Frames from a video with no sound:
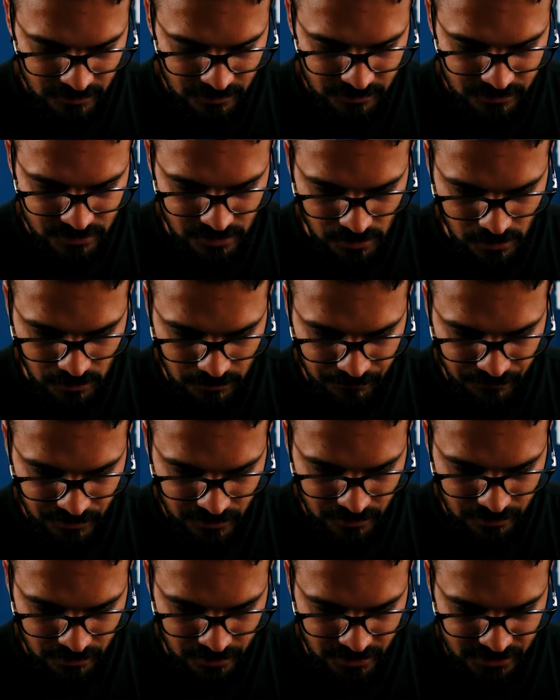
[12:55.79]
So
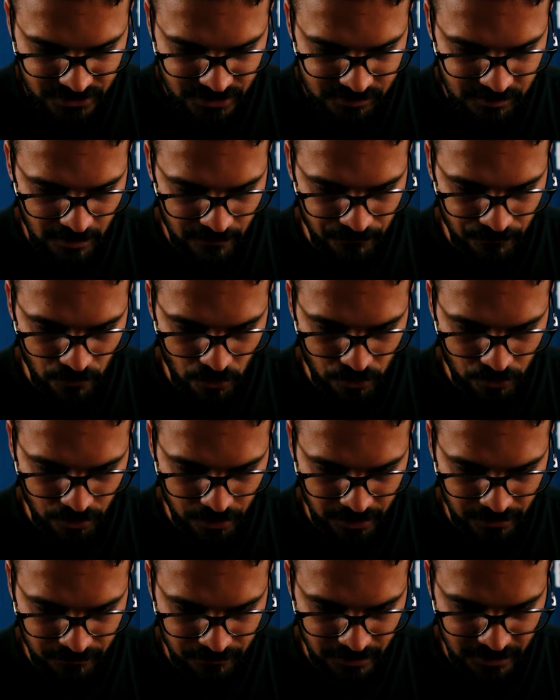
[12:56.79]
this is my photo,
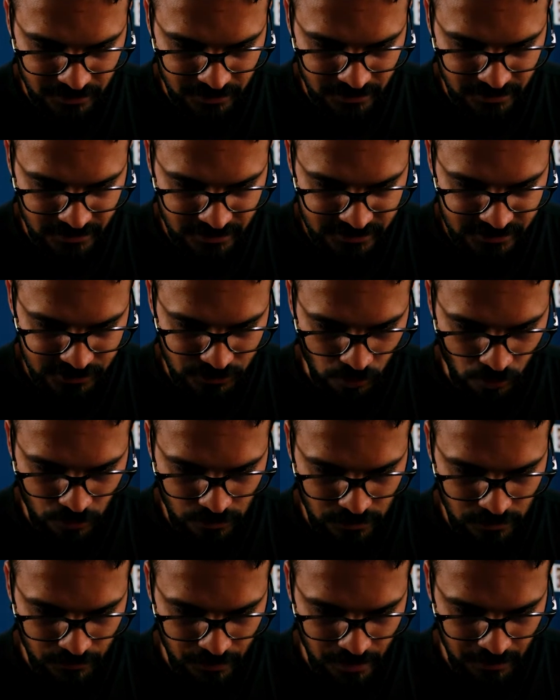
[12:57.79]
and if I increase it all
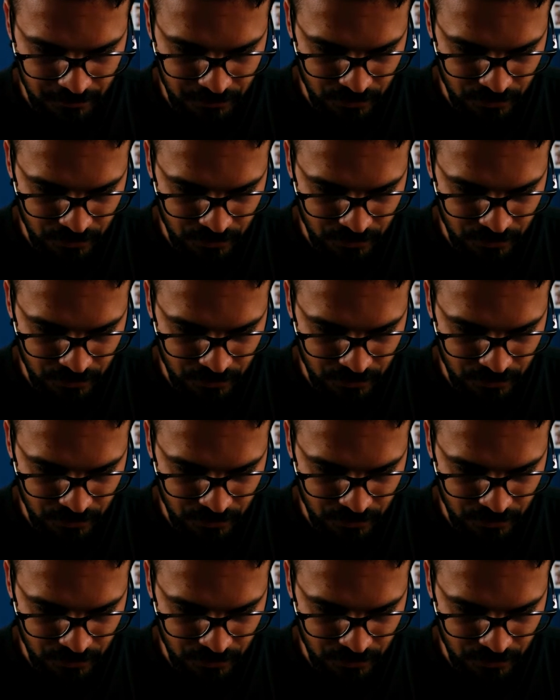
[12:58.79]
the way up,